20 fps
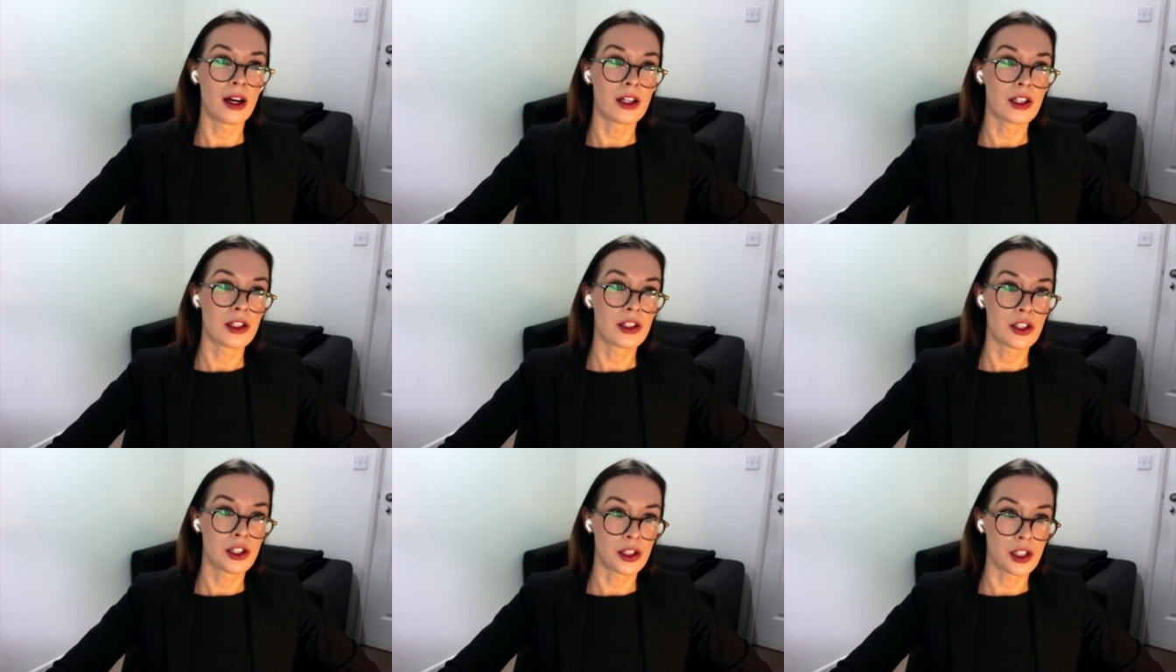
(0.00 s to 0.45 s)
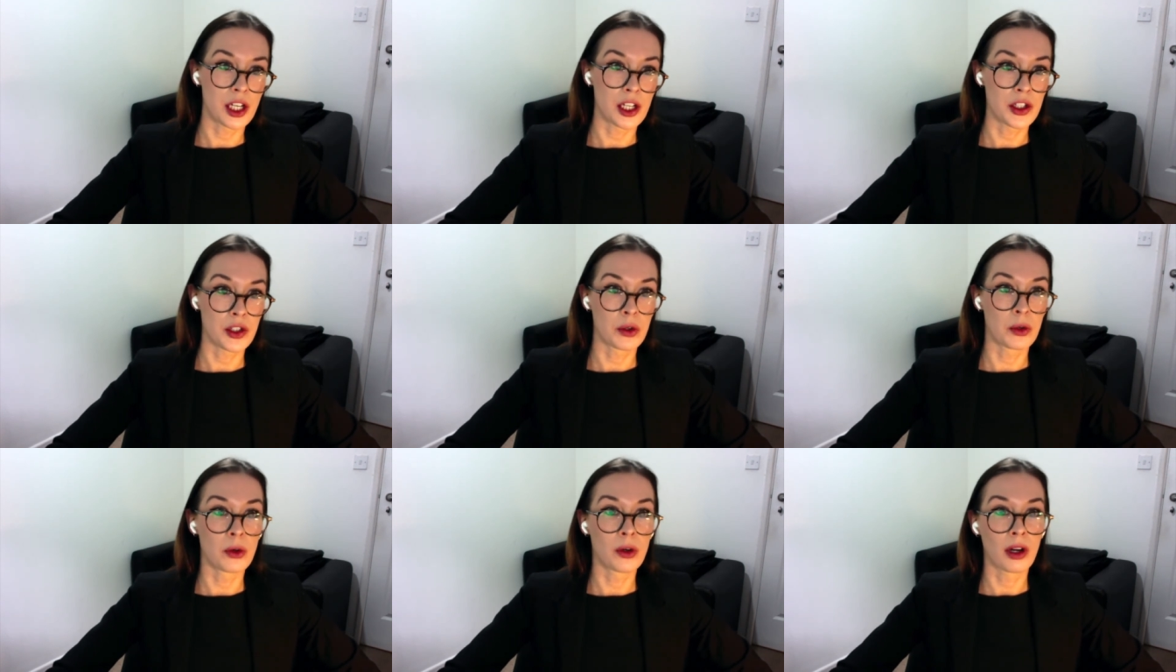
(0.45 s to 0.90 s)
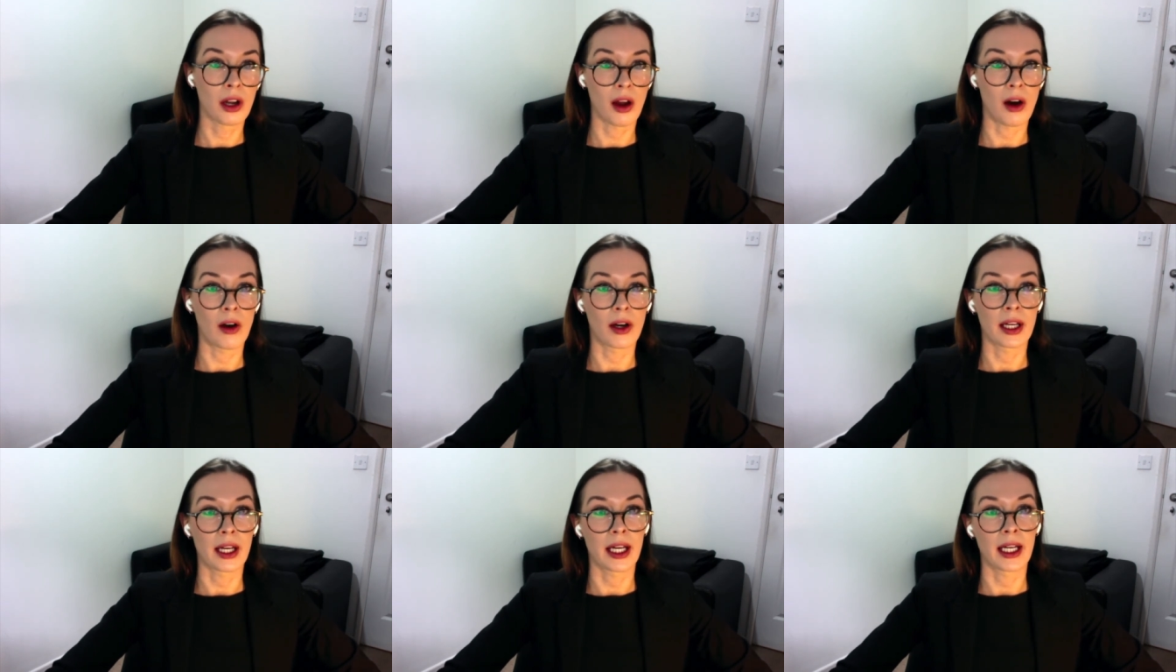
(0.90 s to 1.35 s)
judicial,
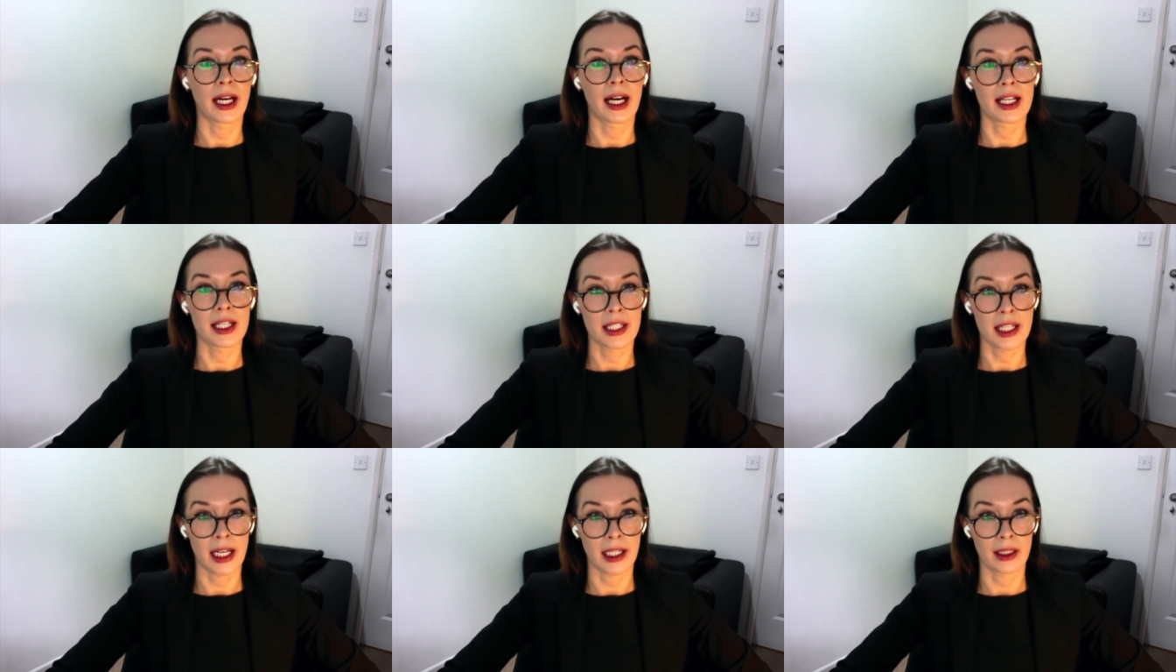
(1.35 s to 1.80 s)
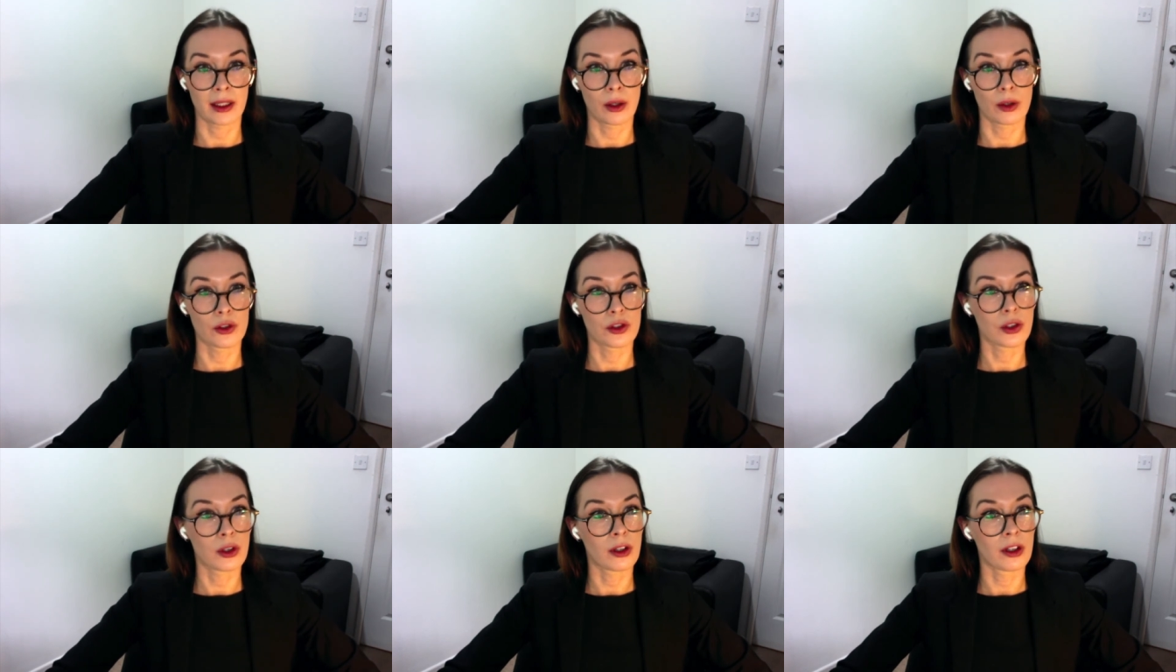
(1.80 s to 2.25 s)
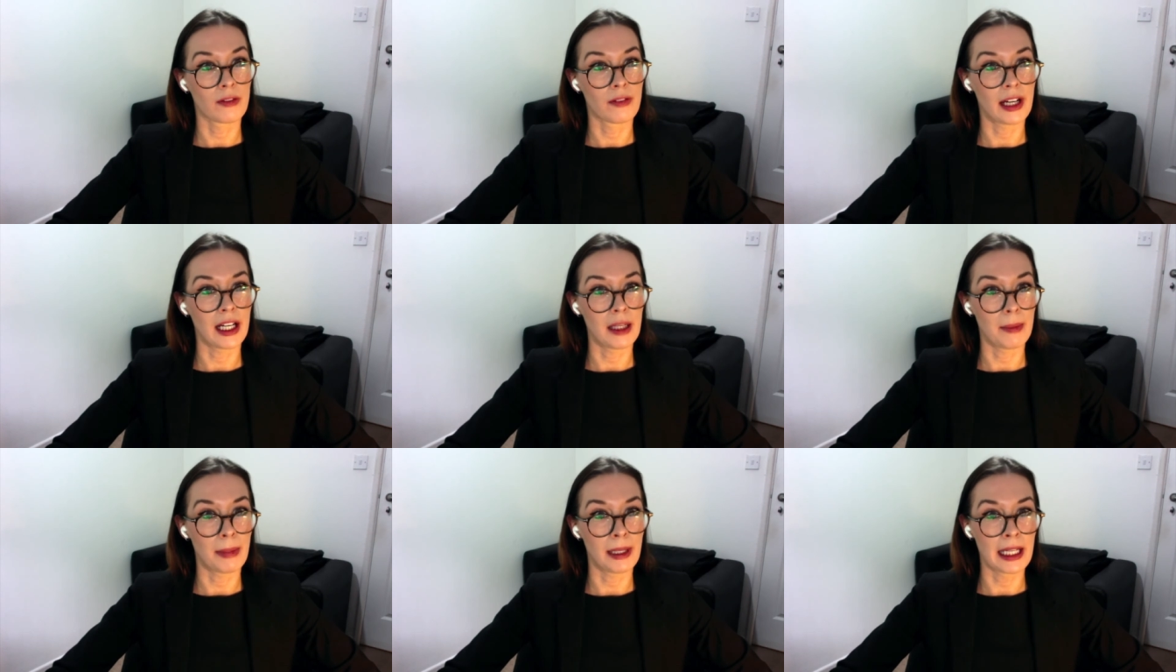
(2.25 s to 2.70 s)
clerking and technological
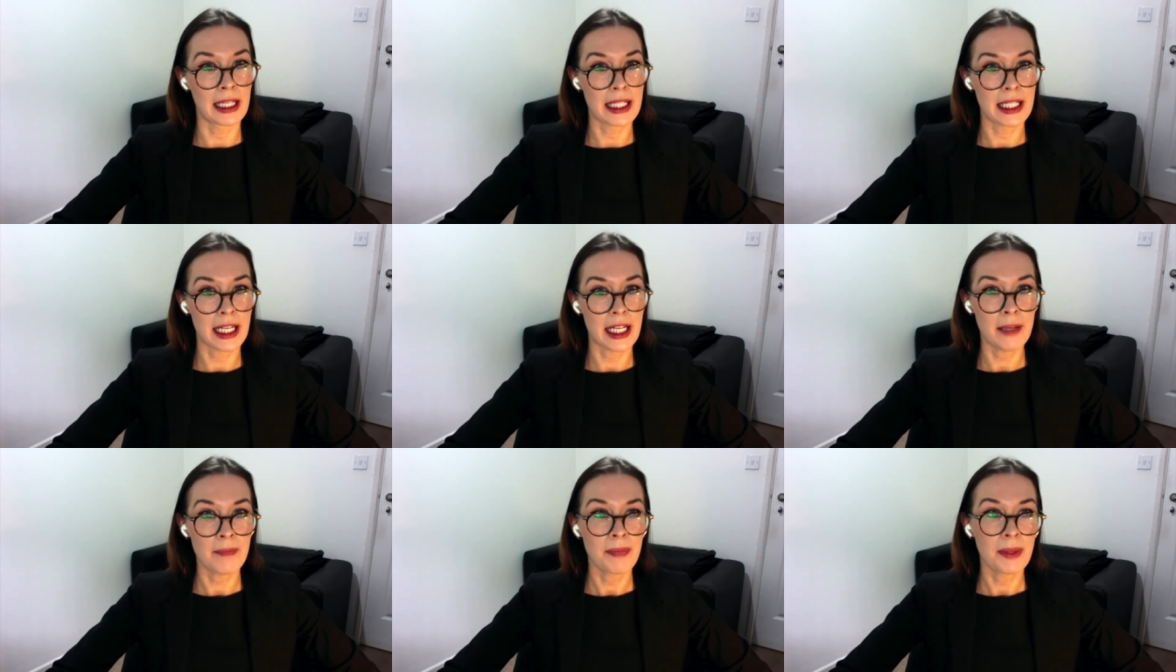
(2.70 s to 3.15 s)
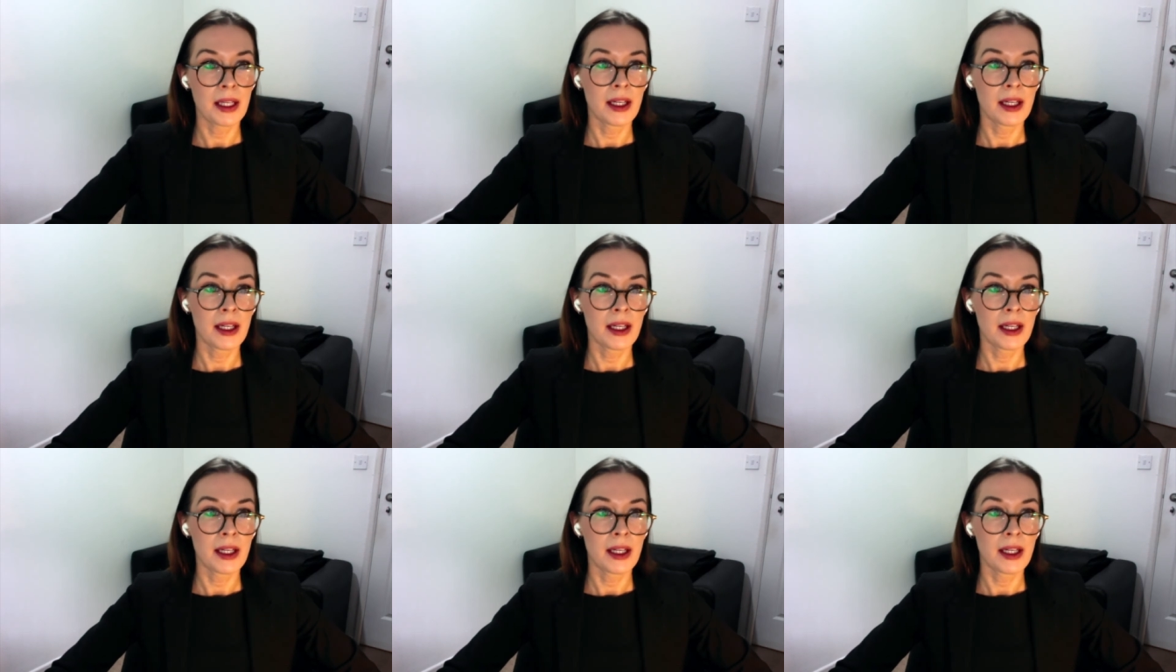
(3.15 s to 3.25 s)
availability.